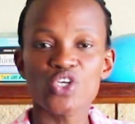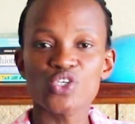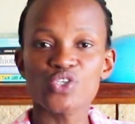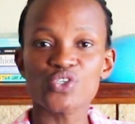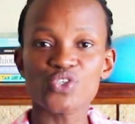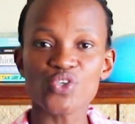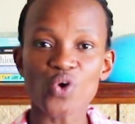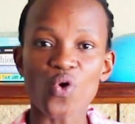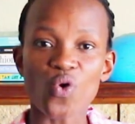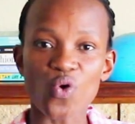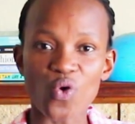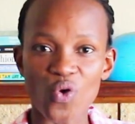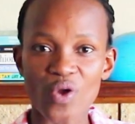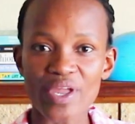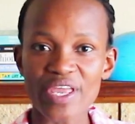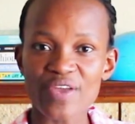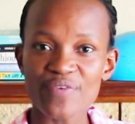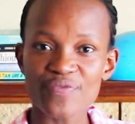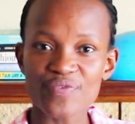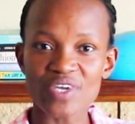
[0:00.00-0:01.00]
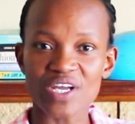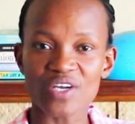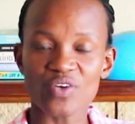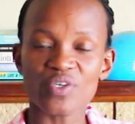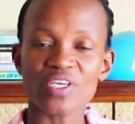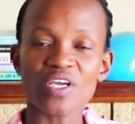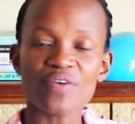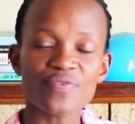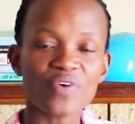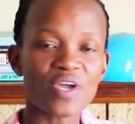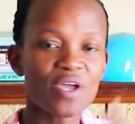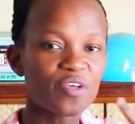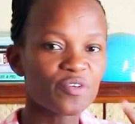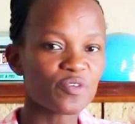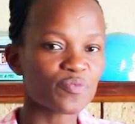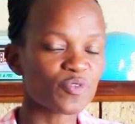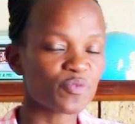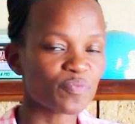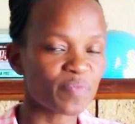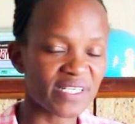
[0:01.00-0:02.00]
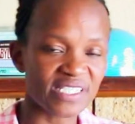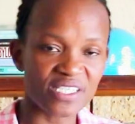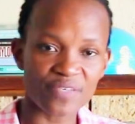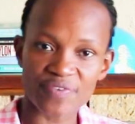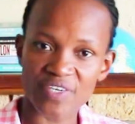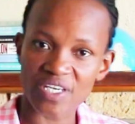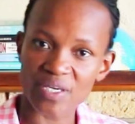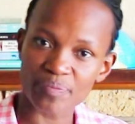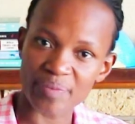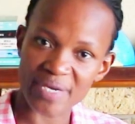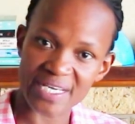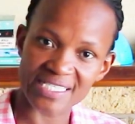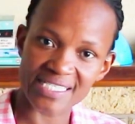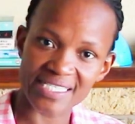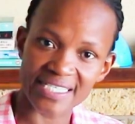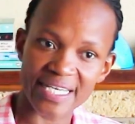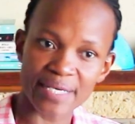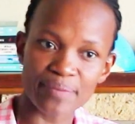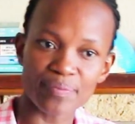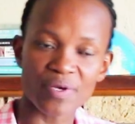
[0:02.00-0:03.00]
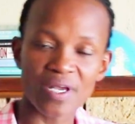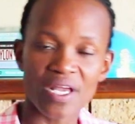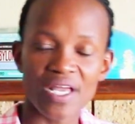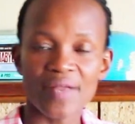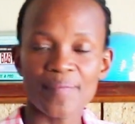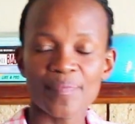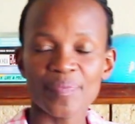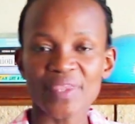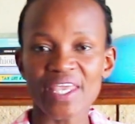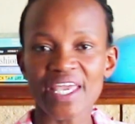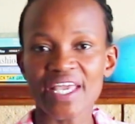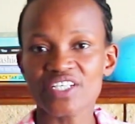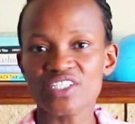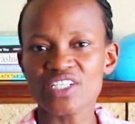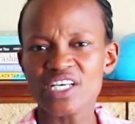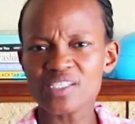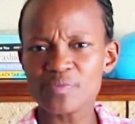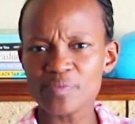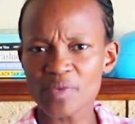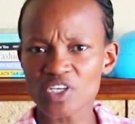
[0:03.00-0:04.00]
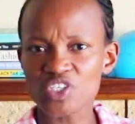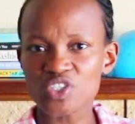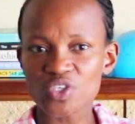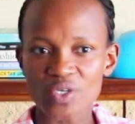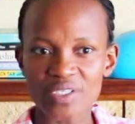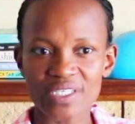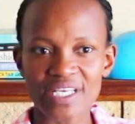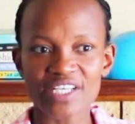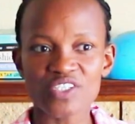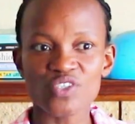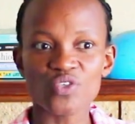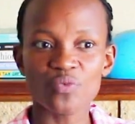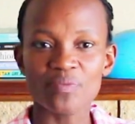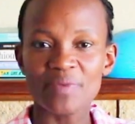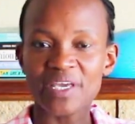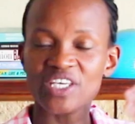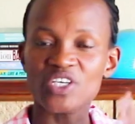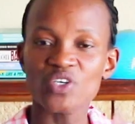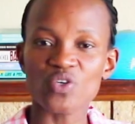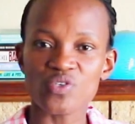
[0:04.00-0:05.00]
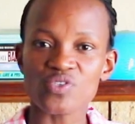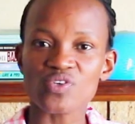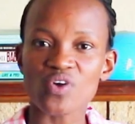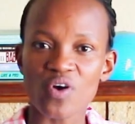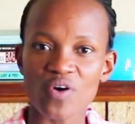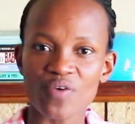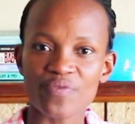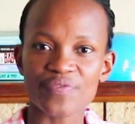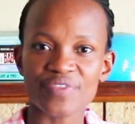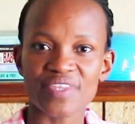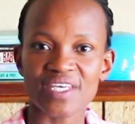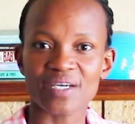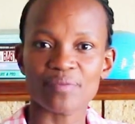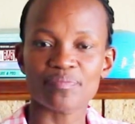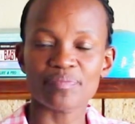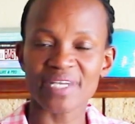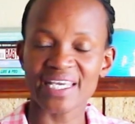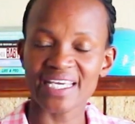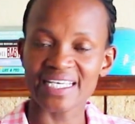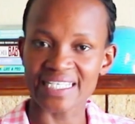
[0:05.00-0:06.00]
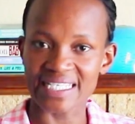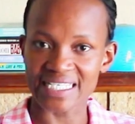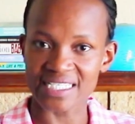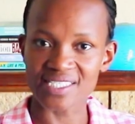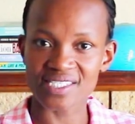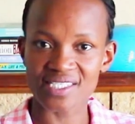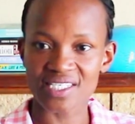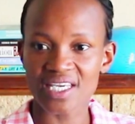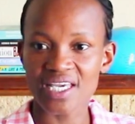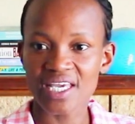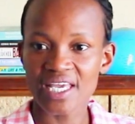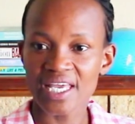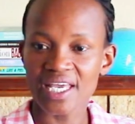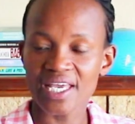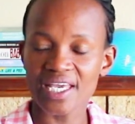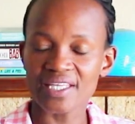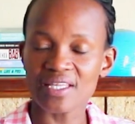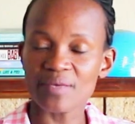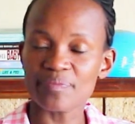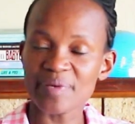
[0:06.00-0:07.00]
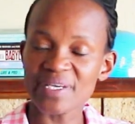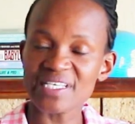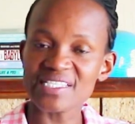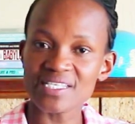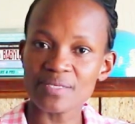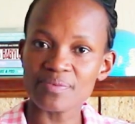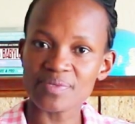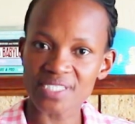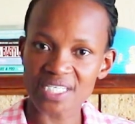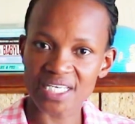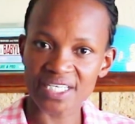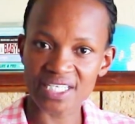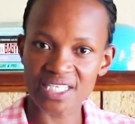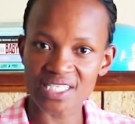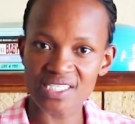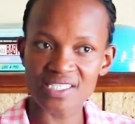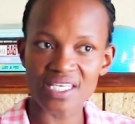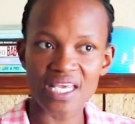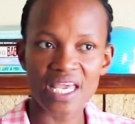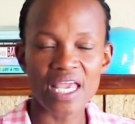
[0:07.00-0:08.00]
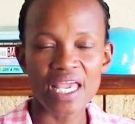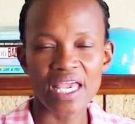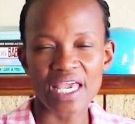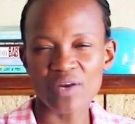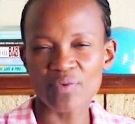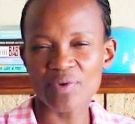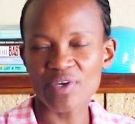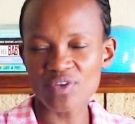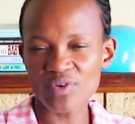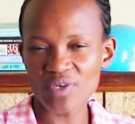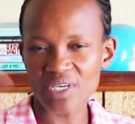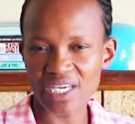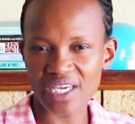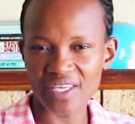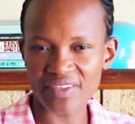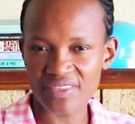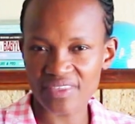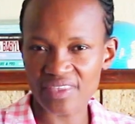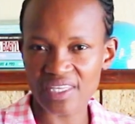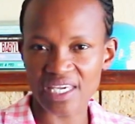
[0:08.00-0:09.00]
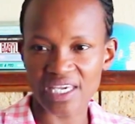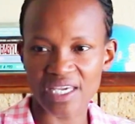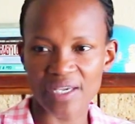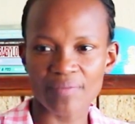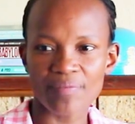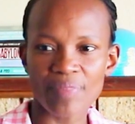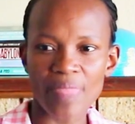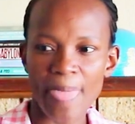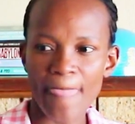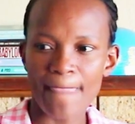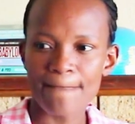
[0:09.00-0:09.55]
So if you are looking for a specific payslip, just make sure that you make use of the playlist, the payslip series. And when you get there,